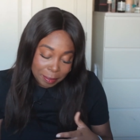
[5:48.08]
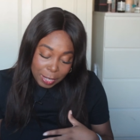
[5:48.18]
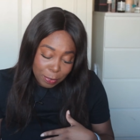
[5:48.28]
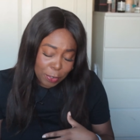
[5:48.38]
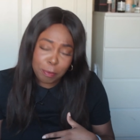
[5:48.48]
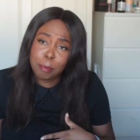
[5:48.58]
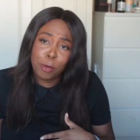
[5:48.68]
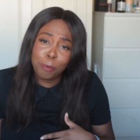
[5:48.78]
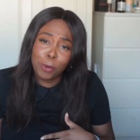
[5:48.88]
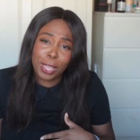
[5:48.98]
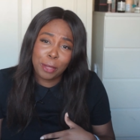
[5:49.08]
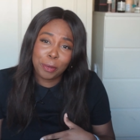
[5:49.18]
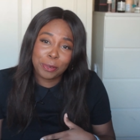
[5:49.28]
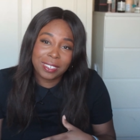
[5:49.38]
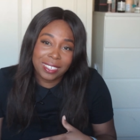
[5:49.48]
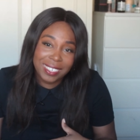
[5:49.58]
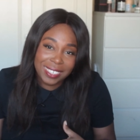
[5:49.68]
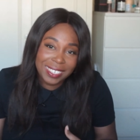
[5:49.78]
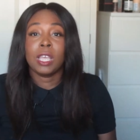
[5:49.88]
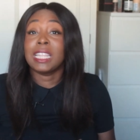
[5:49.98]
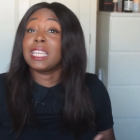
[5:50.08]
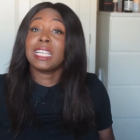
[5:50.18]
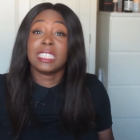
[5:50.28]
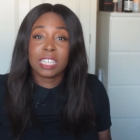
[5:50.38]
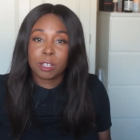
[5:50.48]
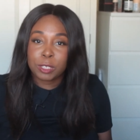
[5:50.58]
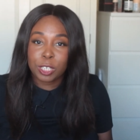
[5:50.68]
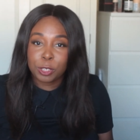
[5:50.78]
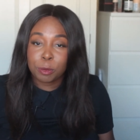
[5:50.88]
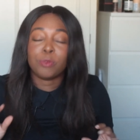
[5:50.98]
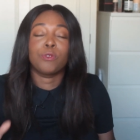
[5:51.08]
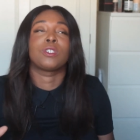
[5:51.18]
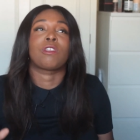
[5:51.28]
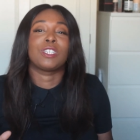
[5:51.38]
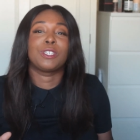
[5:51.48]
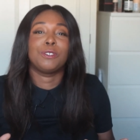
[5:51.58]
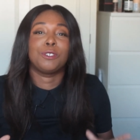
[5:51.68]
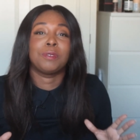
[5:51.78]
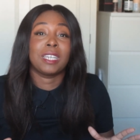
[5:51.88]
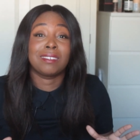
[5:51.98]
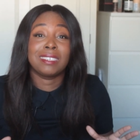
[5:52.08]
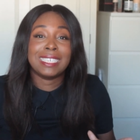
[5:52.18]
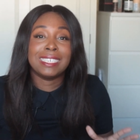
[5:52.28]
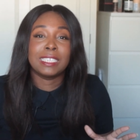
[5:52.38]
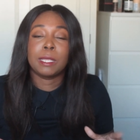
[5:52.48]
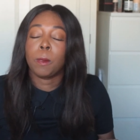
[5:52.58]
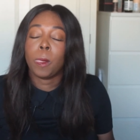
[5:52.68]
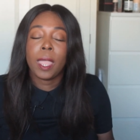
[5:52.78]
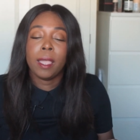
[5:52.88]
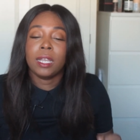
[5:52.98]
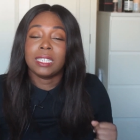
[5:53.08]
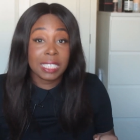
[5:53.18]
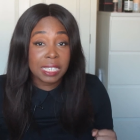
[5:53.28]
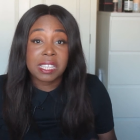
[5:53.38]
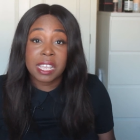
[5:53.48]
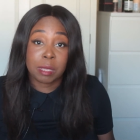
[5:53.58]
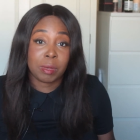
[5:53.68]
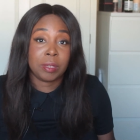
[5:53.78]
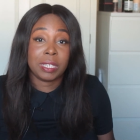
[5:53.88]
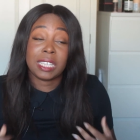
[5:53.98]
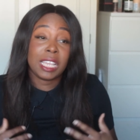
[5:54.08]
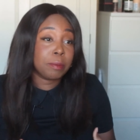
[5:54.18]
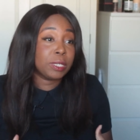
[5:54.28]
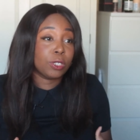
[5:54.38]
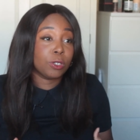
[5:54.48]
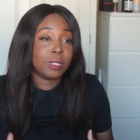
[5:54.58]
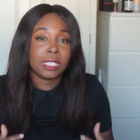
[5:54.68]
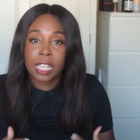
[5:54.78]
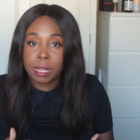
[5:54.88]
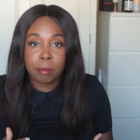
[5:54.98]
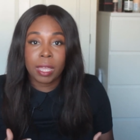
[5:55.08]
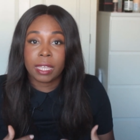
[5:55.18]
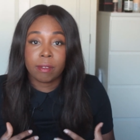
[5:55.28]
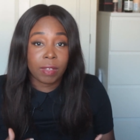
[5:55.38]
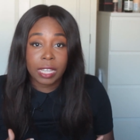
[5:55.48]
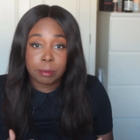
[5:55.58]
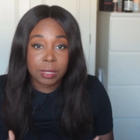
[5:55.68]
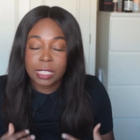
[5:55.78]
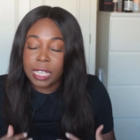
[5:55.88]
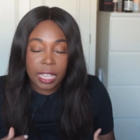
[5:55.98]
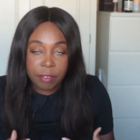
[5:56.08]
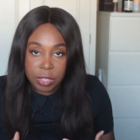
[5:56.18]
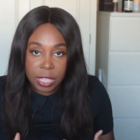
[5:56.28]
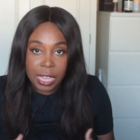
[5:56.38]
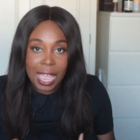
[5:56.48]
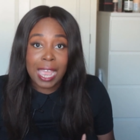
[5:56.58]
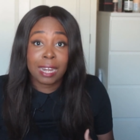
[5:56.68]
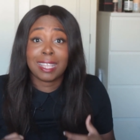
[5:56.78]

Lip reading: Even if my poor pocket won't. The next thing I was showing you before starting a YouTube channel is, this thing is killing me. It's killing my soul, it's killing my vibes, it's killing everything, and